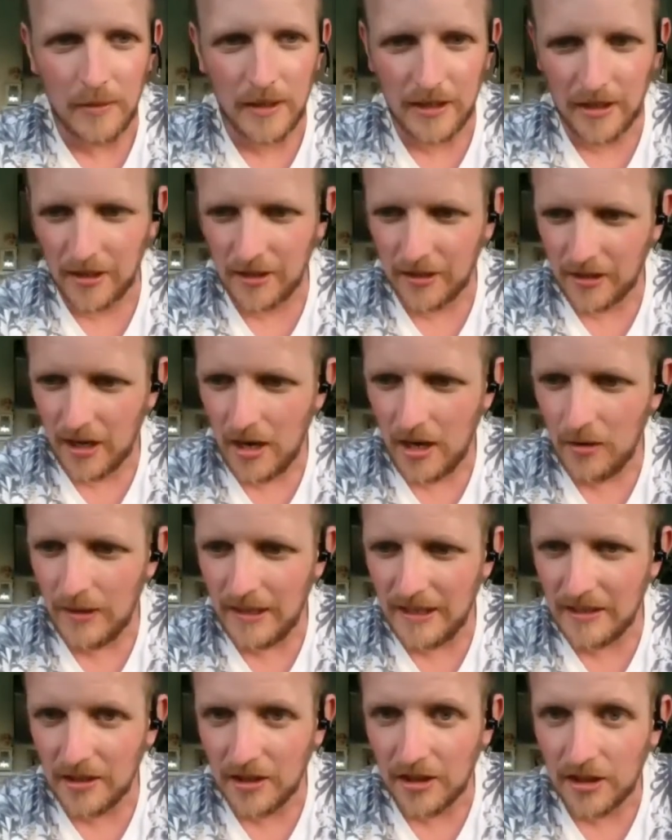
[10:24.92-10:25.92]
we're going to go
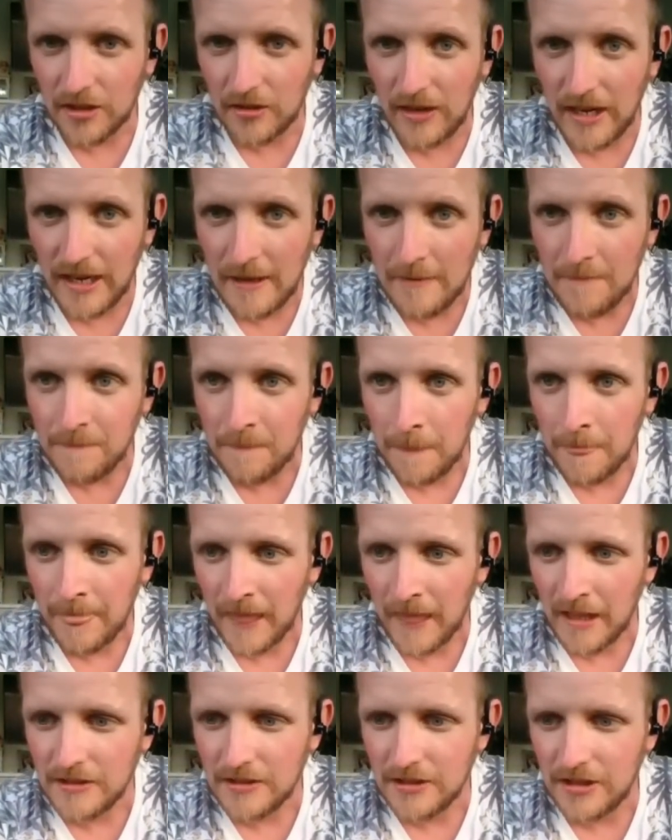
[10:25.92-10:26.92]
in 3,
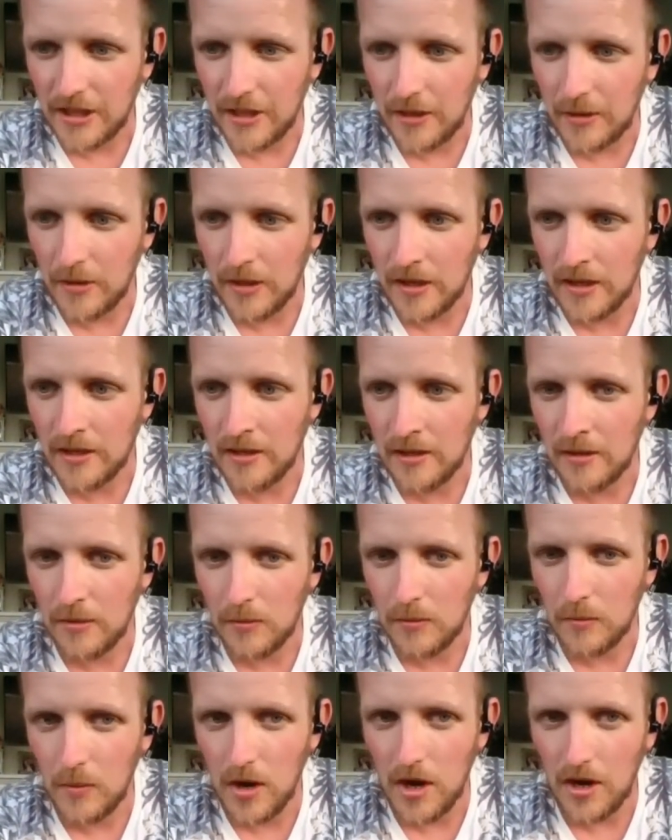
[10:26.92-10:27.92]
2,
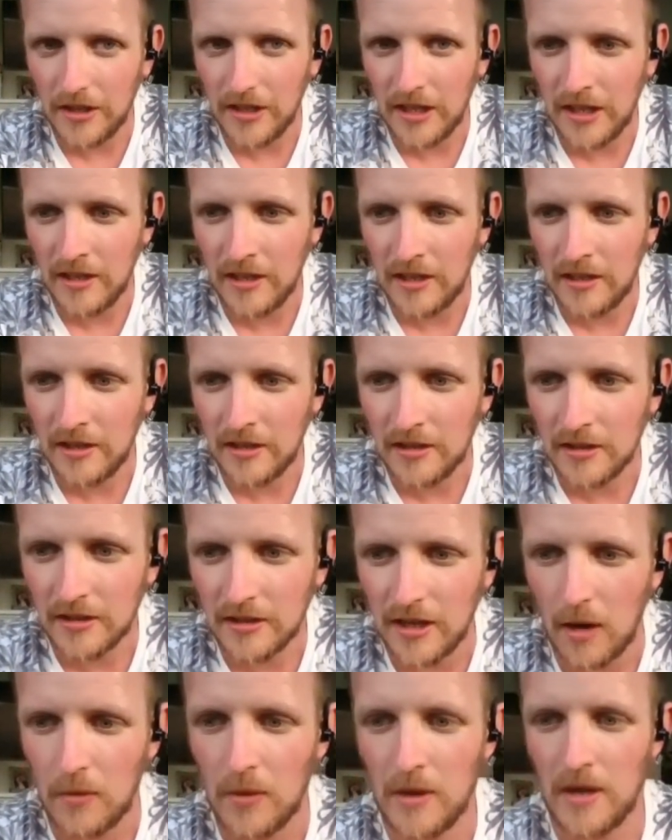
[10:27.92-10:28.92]
1,
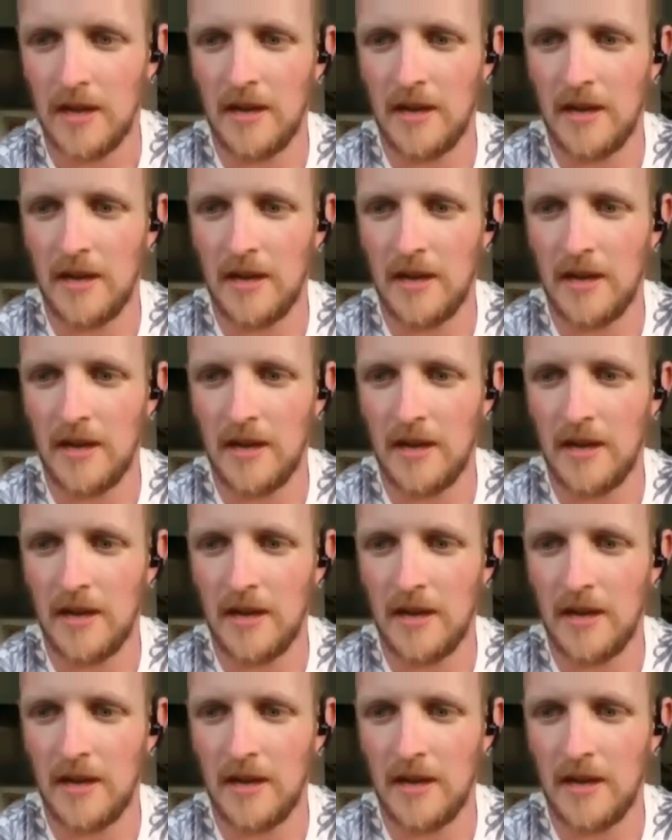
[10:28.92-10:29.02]
go.